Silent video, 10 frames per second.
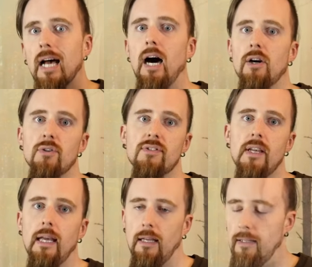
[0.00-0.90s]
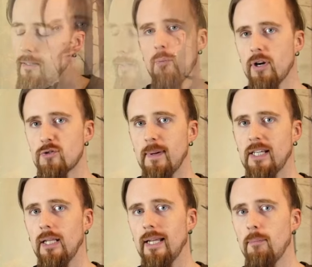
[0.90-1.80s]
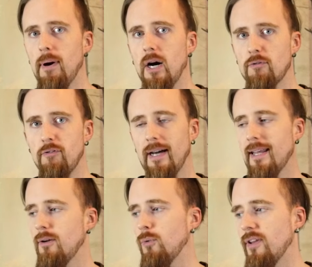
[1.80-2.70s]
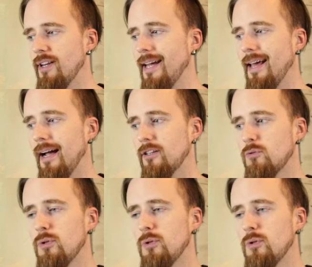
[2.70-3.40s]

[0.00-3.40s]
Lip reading: Hard to say. If we want to speculate about fighting with a Dane axe,